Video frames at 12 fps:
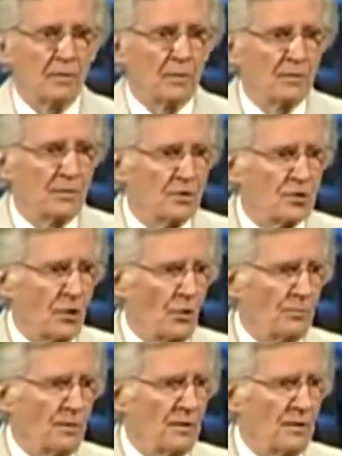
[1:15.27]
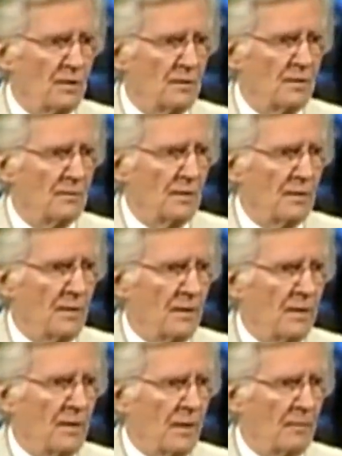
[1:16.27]
Lord has shown me that
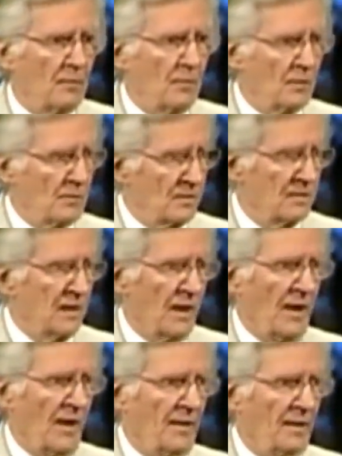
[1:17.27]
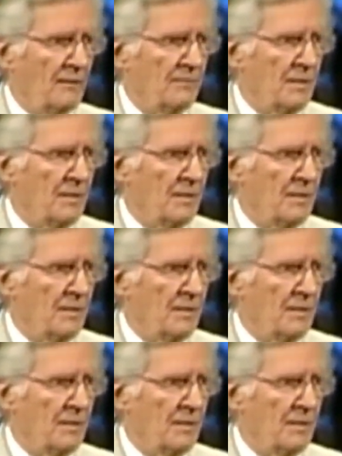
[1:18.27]
I'm going to die.